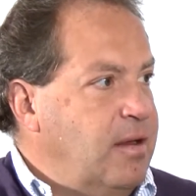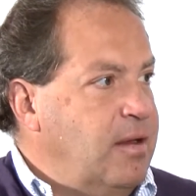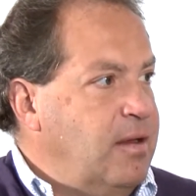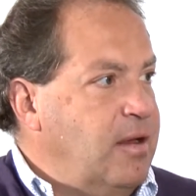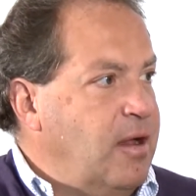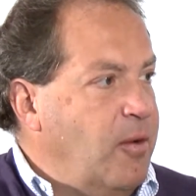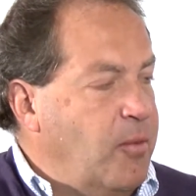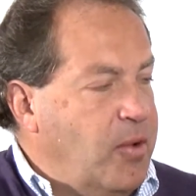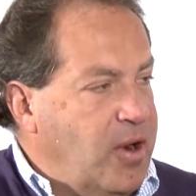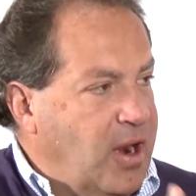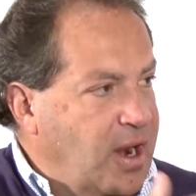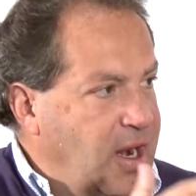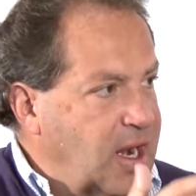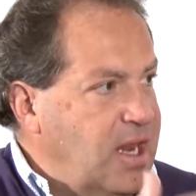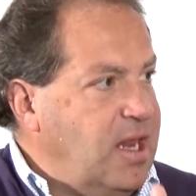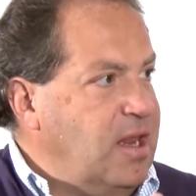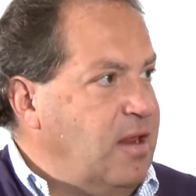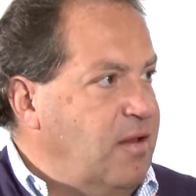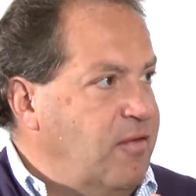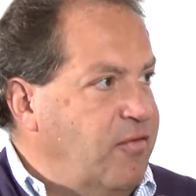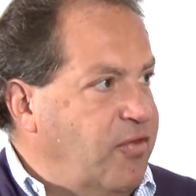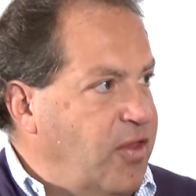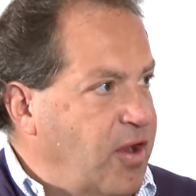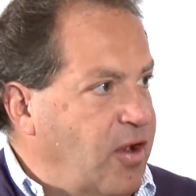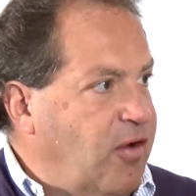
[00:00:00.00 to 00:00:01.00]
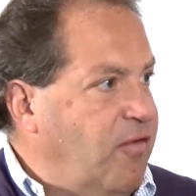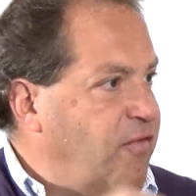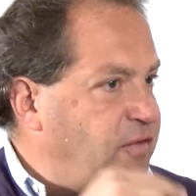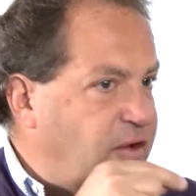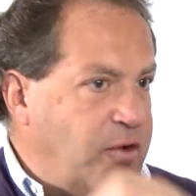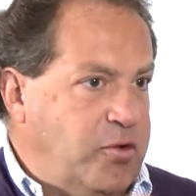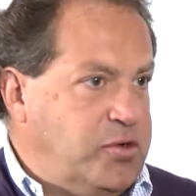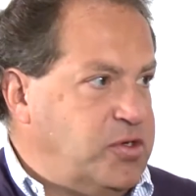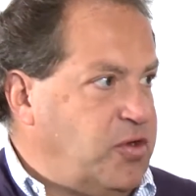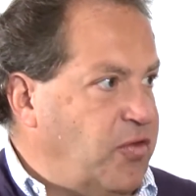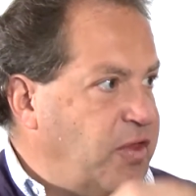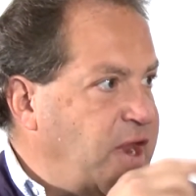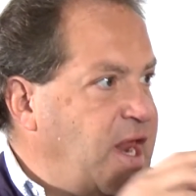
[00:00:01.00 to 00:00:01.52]
And when I leave, then I'll
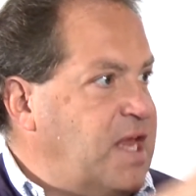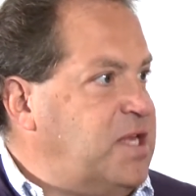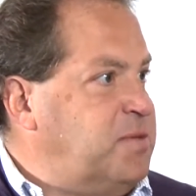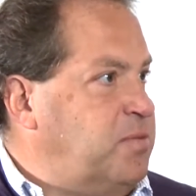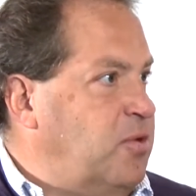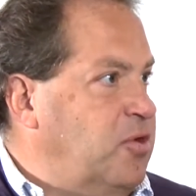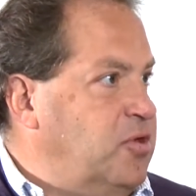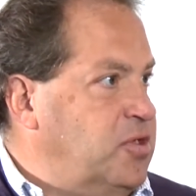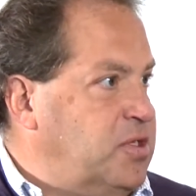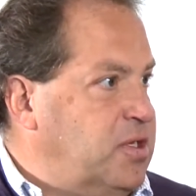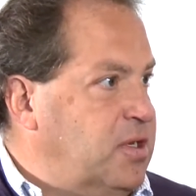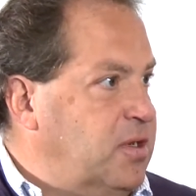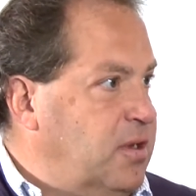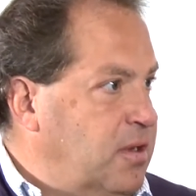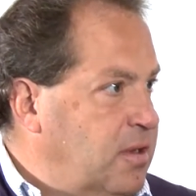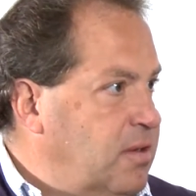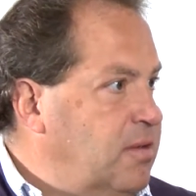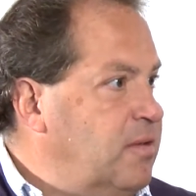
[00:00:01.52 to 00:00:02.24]
focus on the next person.